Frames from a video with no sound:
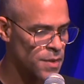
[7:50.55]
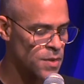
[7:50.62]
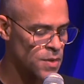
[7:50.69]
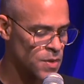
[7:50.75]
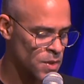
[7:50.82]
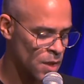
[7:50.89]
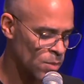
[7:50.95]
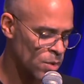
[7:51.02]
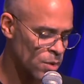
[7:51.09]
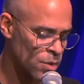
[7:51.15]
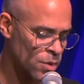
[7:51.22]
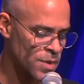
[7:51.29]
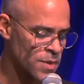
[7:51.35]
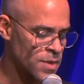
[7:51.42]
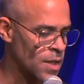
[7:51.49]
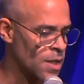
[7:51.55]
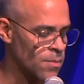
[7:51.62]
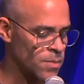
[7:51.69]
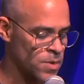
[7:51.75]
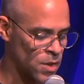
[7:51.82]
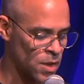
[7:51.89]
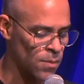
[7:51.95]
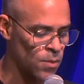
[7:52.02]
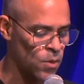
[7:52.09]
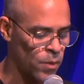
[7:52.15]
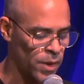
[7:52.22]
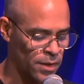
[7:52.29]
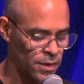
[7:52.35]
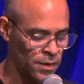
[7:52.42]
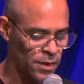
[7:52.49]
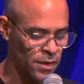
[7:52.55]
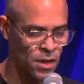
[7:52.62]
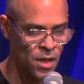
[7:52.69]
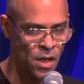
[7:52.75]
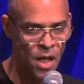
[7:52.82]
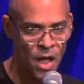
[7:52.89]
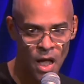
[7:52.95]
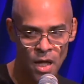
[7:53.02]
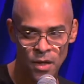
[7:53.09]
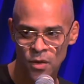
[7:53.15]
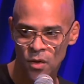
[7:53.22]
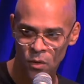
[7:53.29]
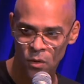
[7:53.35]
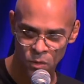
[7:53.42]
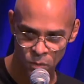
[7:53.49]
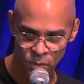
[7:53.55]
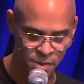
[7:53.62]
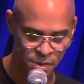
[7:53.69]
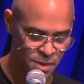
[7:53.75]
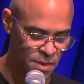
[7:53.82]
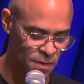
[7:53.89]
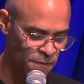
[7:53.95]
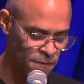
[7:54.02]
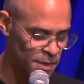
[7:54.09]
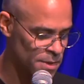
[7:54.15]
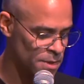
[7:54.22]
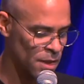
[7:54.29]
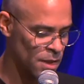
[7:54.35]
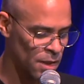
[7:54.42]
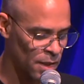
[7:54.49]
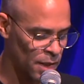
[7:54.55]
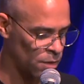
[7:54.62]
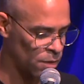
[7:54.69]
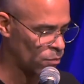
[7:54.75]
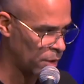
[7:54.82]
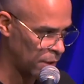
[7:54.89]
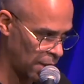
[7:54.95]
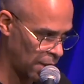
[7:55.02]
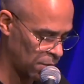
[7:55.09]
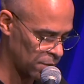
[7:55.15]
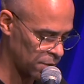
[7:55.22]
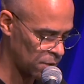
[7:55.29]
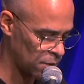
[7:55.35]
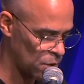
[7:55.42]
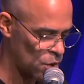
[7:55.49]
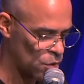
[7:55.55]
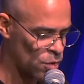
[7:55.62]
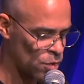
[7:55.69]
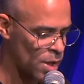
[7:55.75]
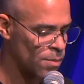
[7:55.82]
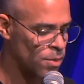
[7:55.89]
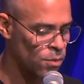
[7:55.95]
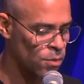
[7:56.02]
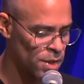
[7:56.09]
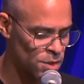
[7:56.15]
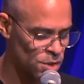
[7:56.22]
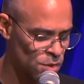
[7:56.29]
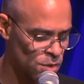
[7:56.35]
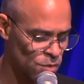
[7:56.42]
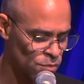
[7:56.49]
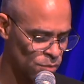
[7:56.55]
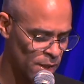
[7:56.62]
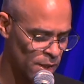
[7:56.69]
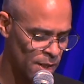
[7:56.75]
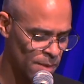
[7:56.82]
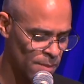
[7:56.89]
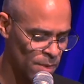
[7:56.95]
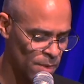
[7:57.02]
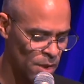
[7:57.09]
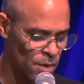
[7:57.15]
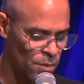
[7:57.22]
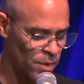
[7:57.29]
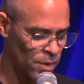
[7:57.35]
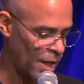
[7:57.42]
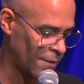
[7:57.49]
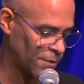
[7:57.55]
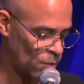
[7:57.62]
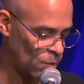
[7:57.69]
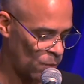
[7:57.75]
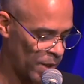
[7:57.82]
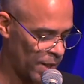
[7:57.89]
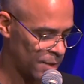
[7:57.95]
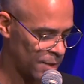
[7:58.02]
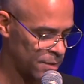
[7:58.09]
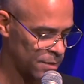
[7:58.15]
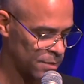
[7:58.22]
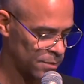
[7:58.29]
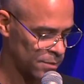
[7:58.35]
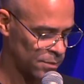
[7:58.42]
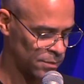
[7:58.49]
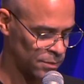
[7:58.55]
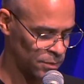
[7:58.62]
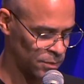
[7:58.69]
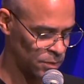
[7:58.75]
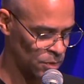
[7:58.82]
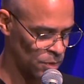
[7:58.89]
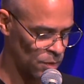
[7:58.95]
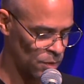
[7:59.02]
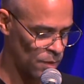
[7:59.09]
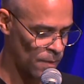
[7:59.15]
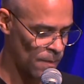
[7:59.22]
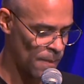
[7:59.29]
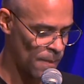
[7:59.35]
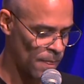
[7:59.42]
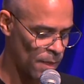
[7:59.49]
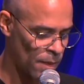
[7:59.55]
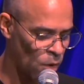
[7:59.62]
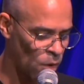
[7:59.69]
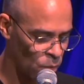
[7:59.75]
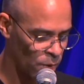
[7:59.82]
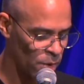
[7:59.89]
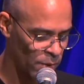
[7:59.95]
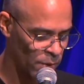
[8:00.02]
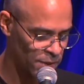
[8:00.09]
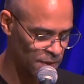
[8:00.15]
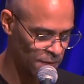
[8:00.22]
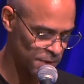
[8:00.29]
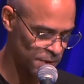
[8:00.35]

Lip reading: Summer seemed to come quickly, and Olwyn's visa had run out. Her immigration dream would have to wait. Owen went to